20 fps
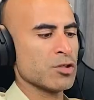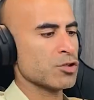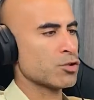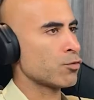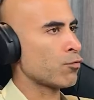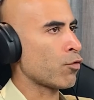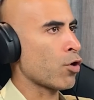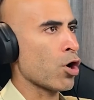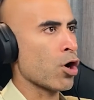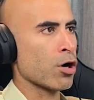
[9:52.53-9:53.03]

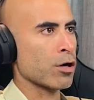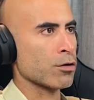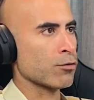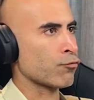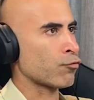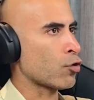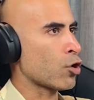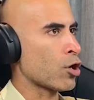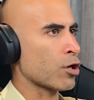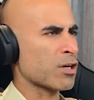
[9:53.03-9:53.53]
Just wrong,
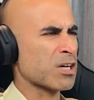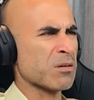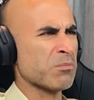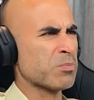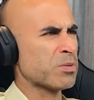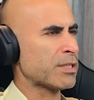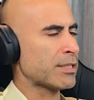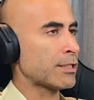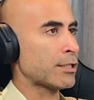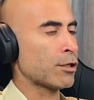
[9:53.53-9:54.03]
wrong,
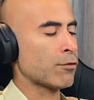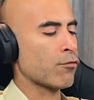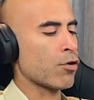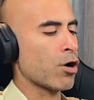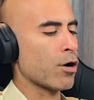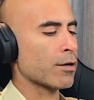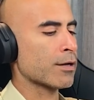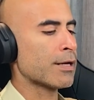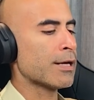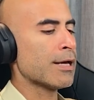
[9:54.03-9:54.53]
completely
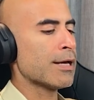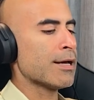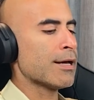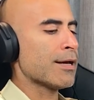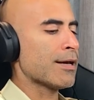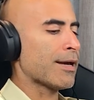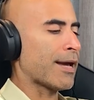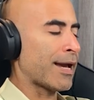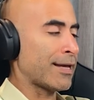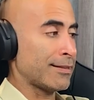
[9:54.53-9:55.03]
wrong
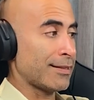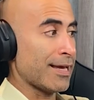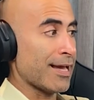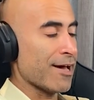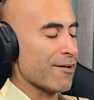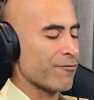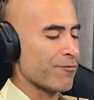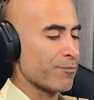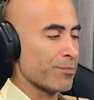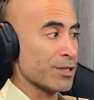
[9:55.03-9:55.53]
and they
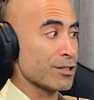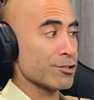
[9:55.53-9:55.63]
have